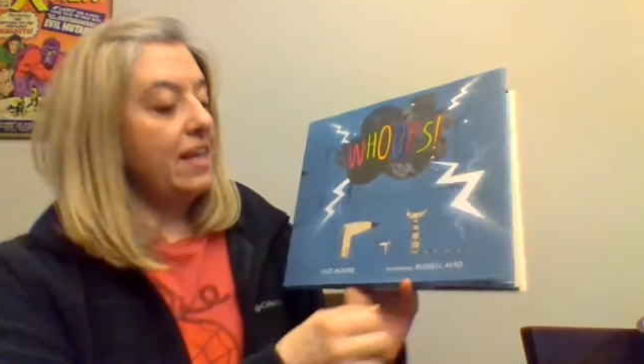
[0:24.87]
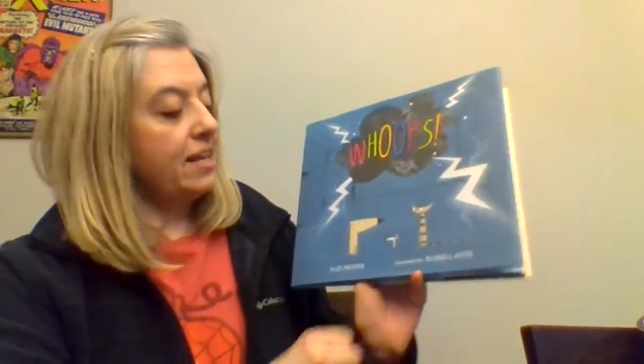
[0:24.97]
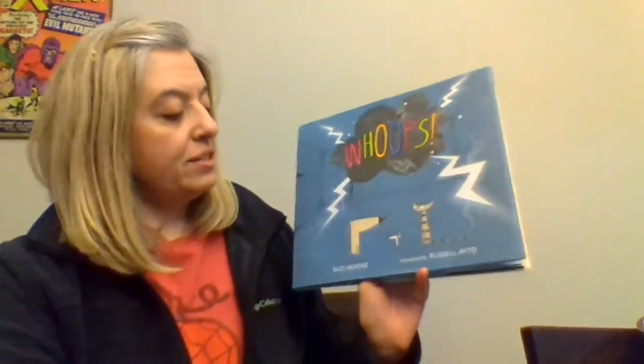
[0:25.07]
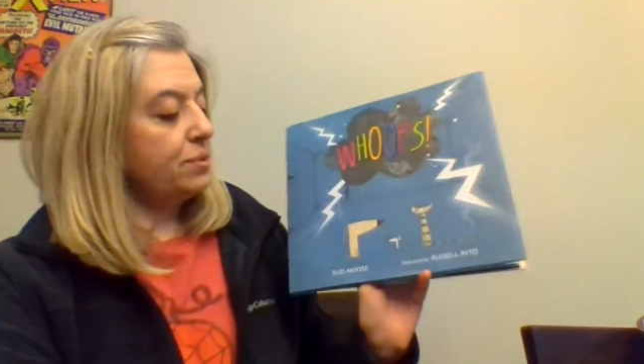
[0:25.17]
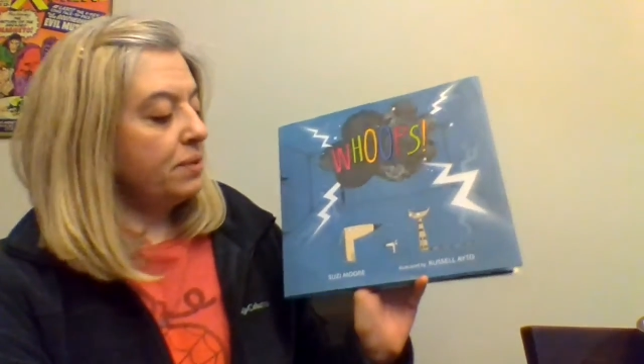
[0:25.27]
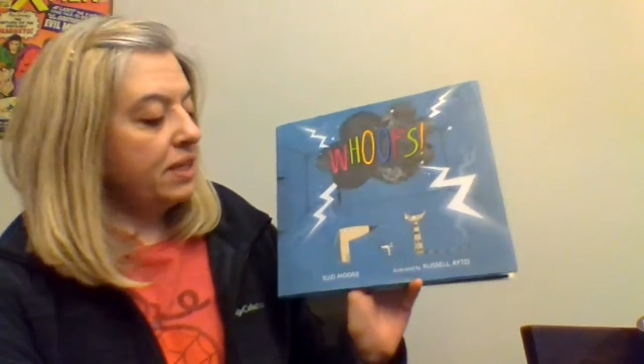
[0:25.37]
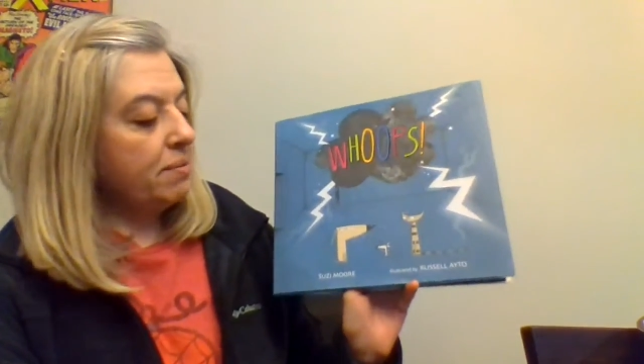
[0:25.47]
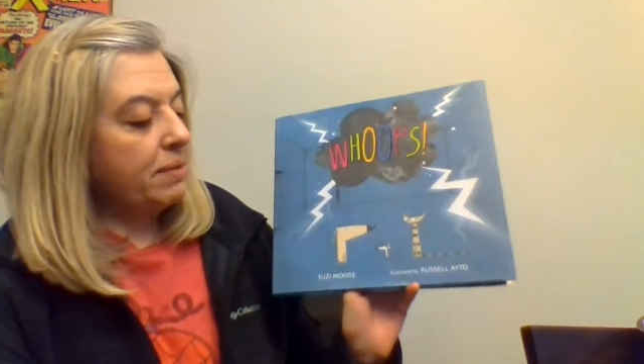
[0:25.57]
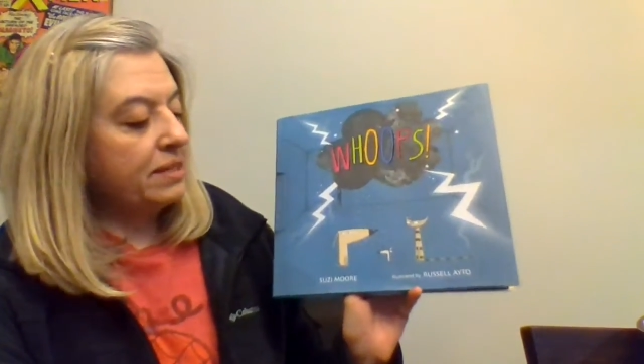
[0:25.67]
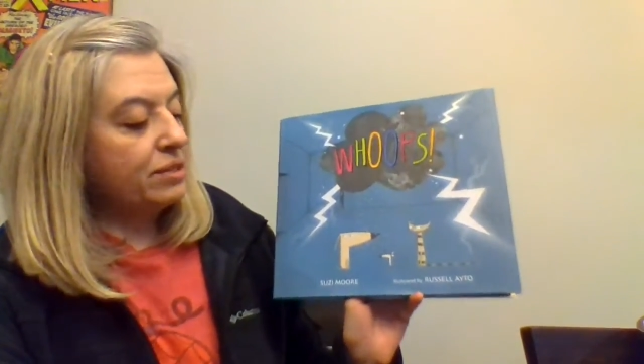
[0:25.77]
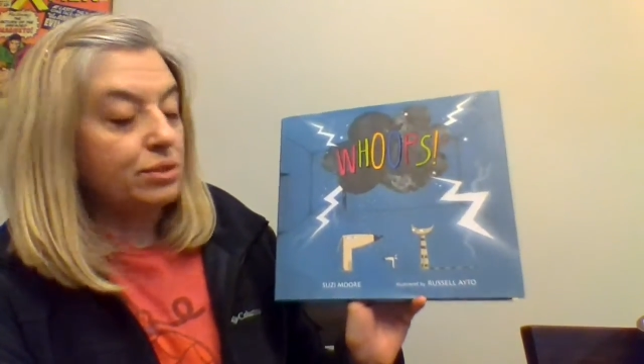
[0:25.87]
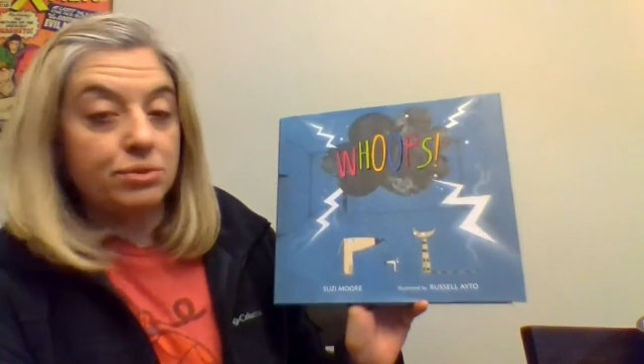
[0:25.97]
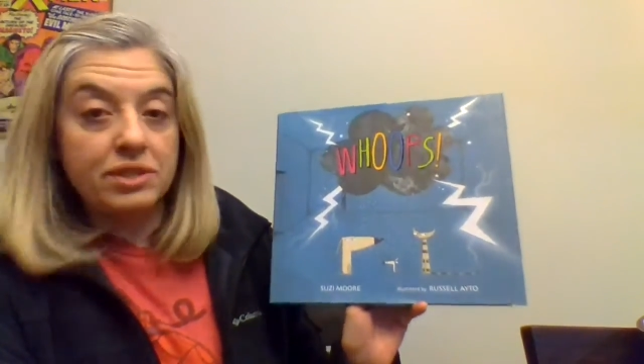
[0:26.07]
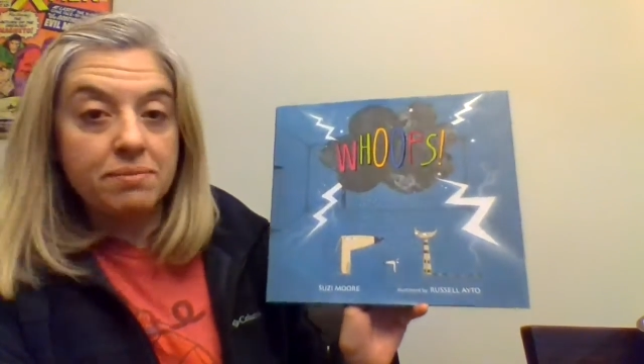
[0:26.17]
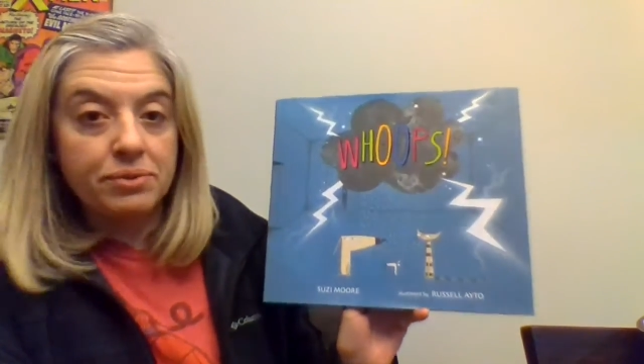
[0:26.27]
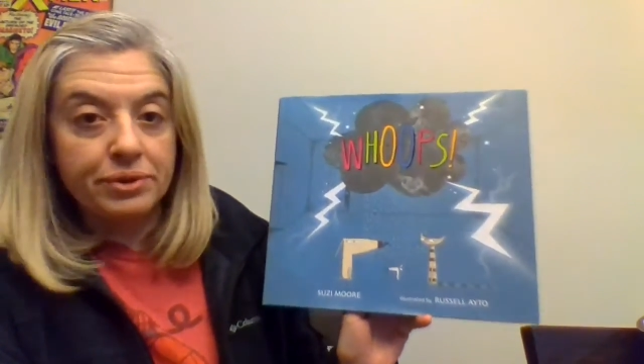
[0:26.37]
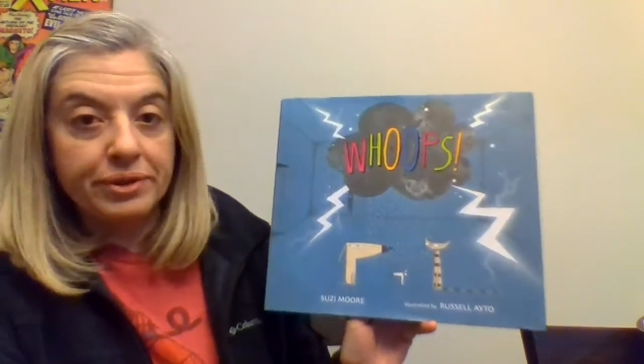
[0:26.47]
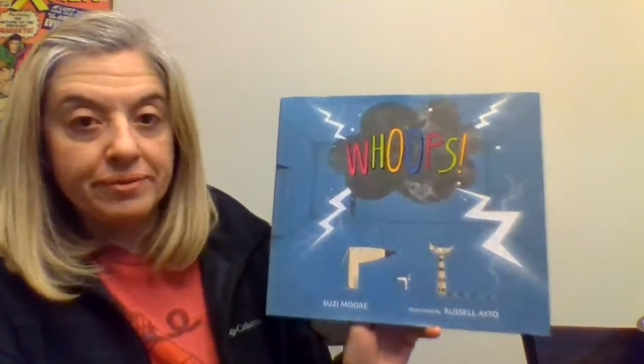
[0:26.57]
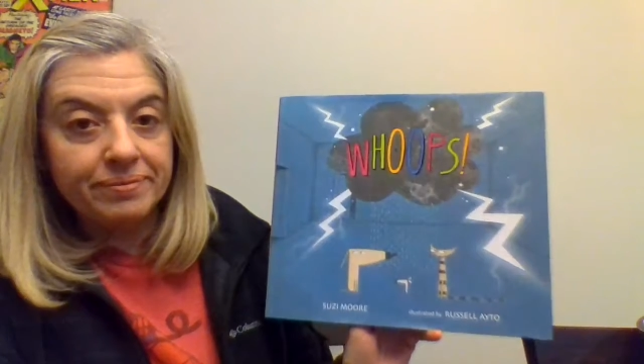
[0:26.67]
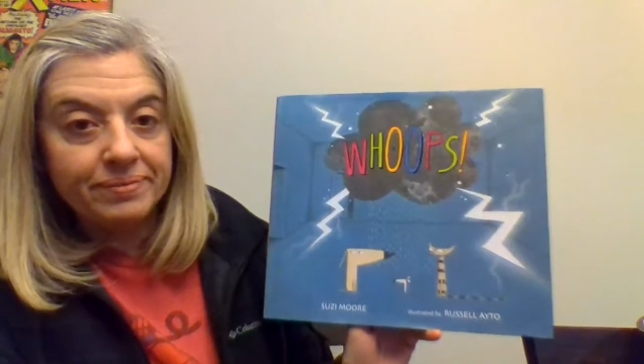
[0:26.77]
It's written by Suzi
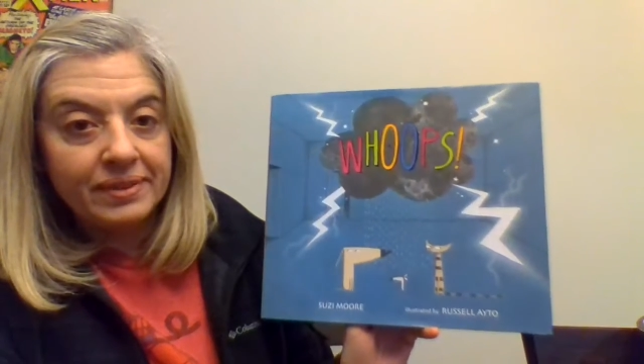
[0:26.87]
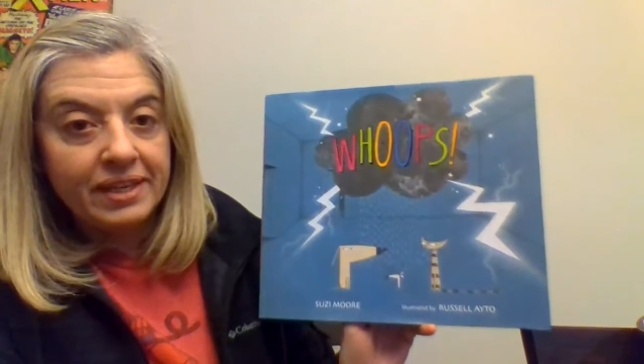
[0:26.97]
Moore,